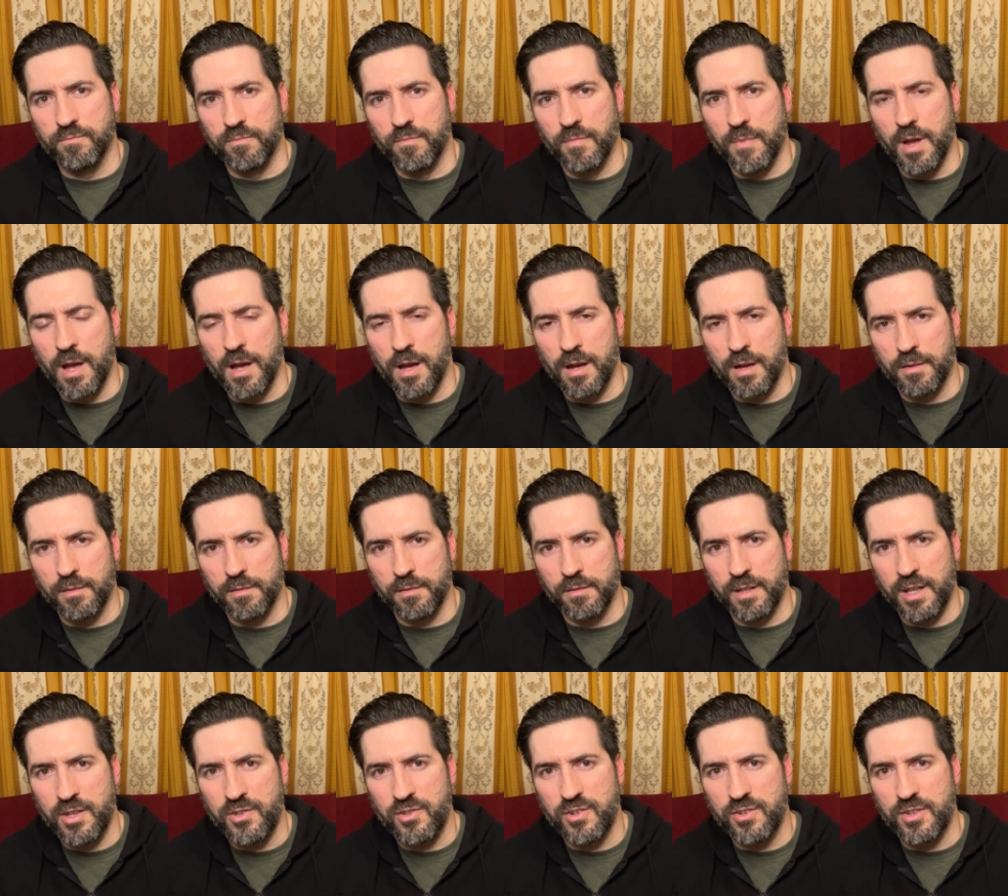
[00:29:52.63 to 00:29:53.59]

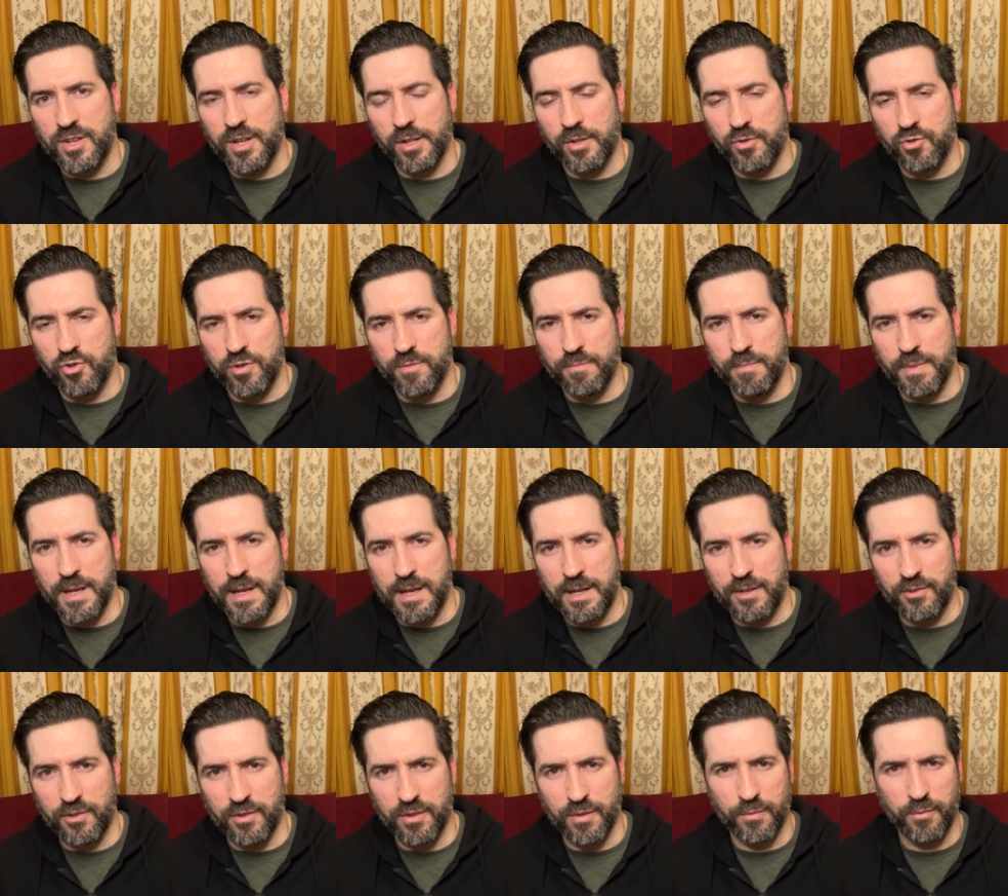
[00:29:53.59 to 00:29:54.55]
less intelligent
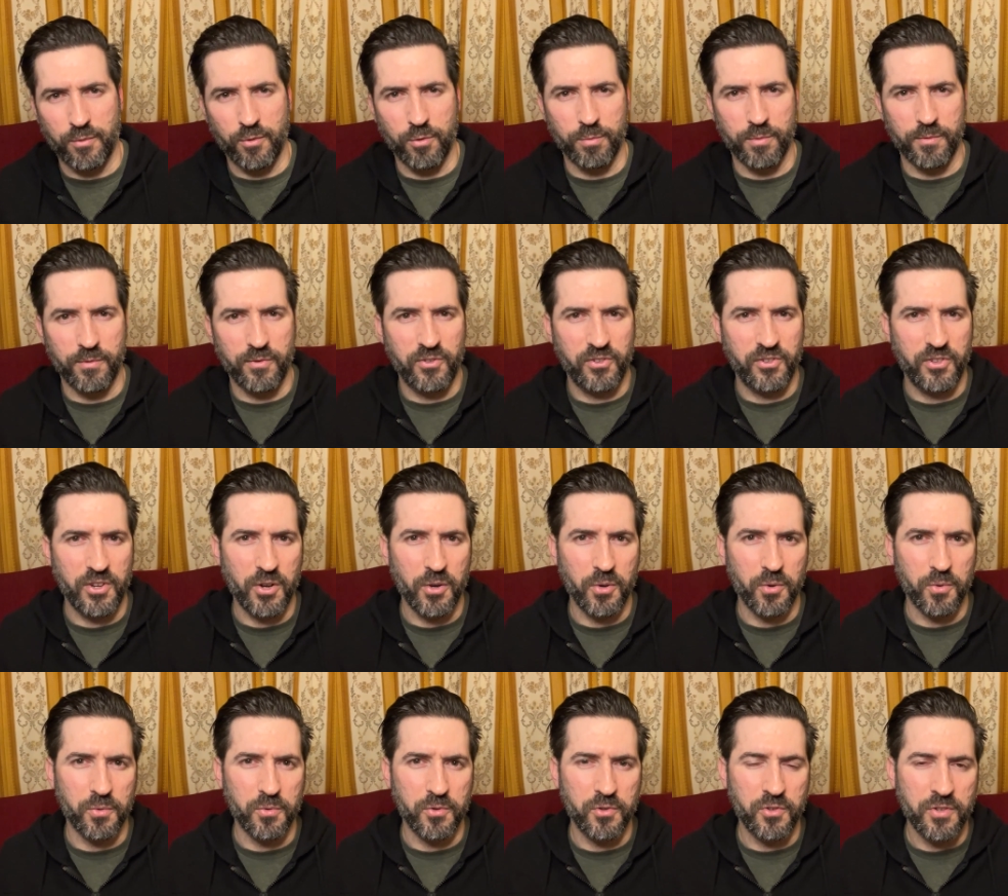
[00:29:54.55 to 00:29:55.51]
beings in the form of
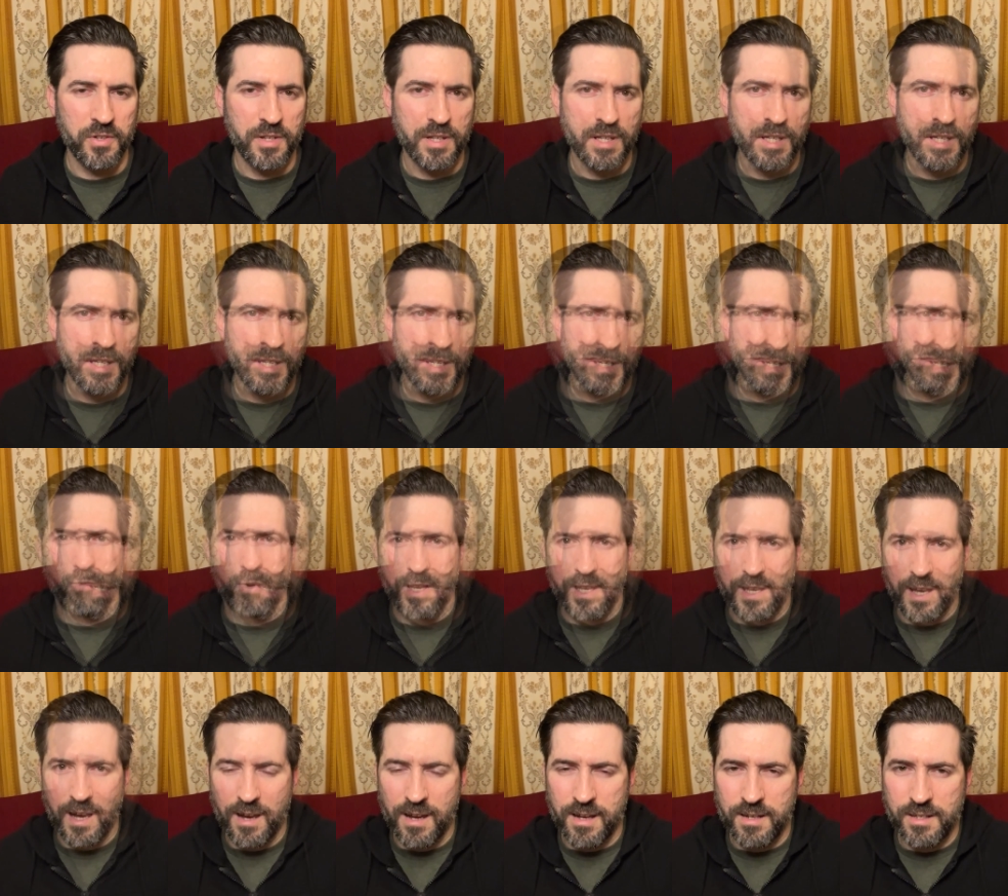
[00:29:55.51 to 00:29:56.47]
cells. We
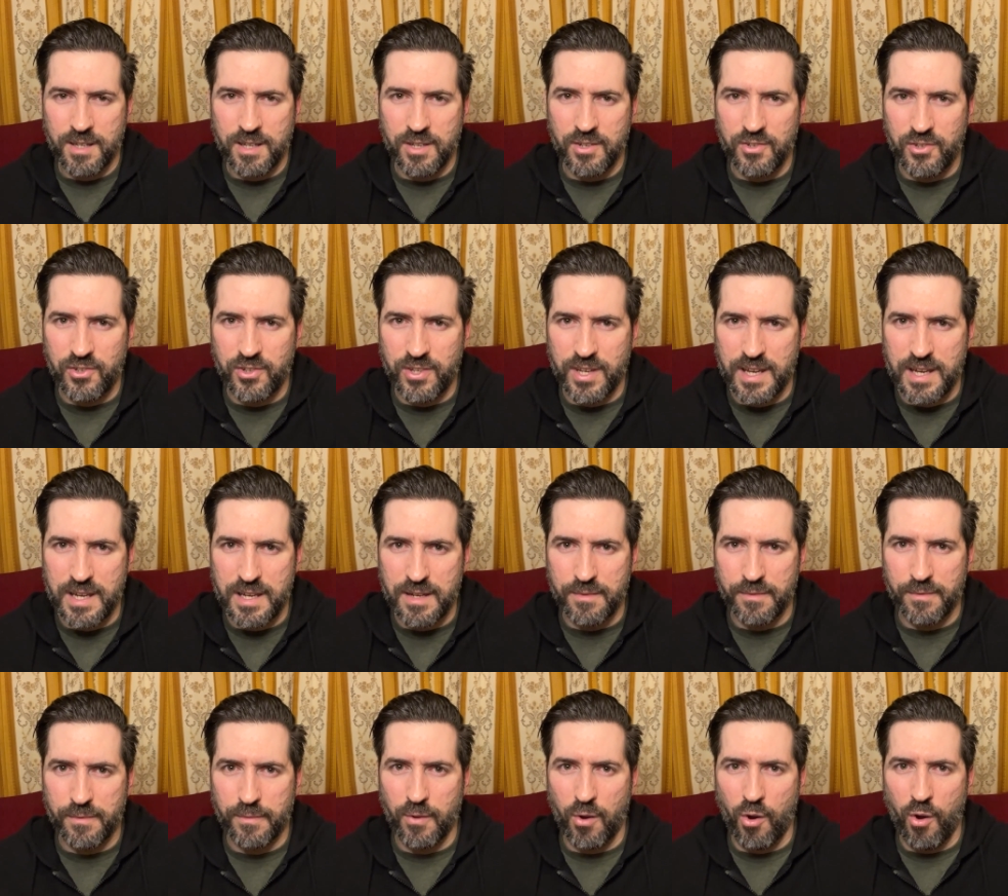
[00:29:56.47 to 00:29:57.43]
can't
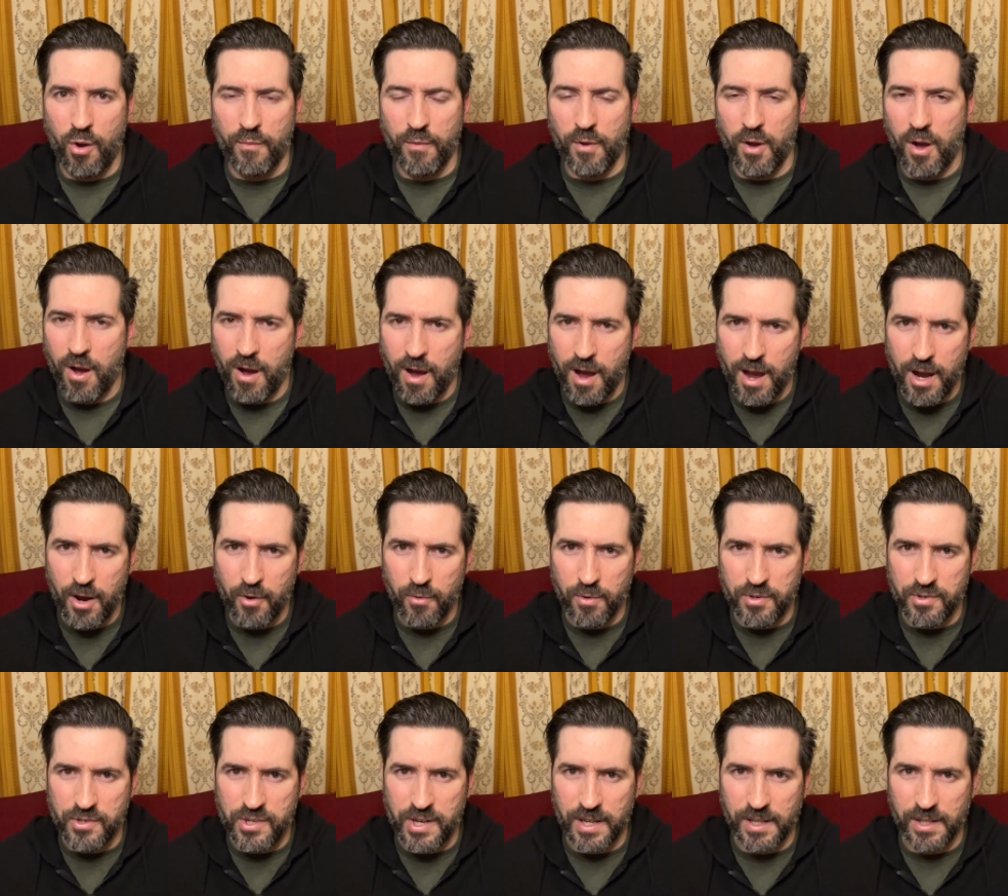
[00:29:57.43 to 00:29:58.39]
conceive of a higher
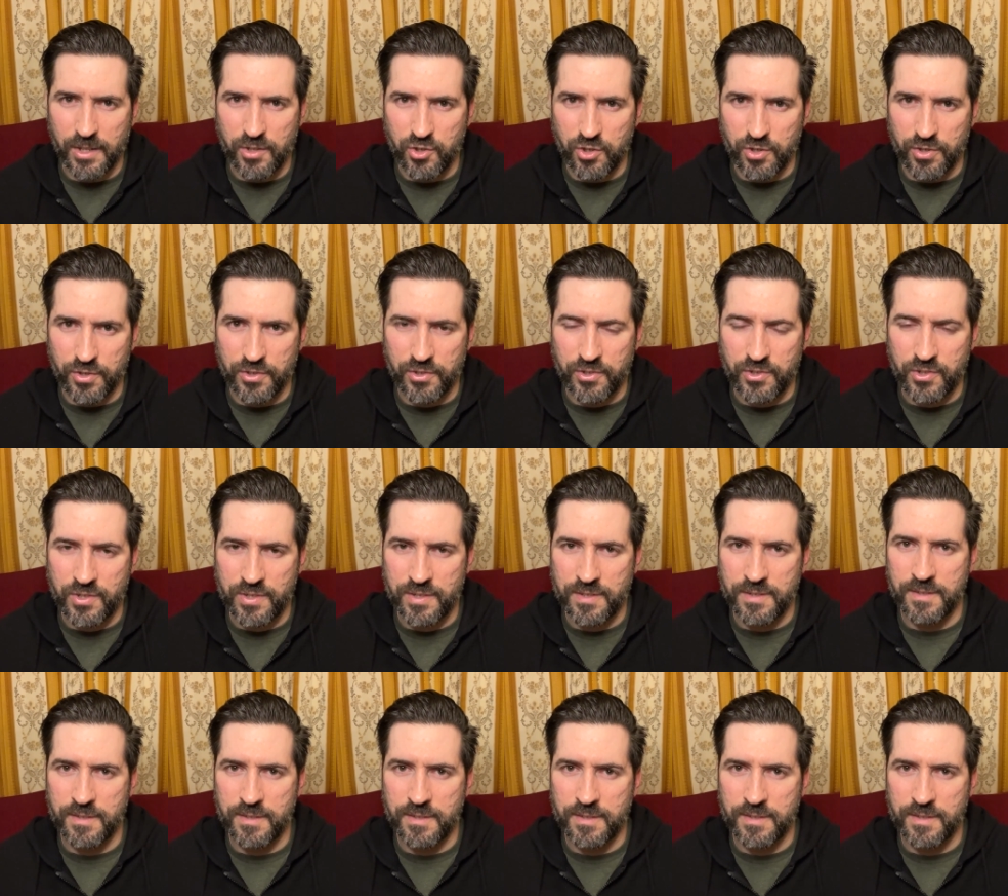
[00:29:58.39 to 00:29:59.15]
intelligence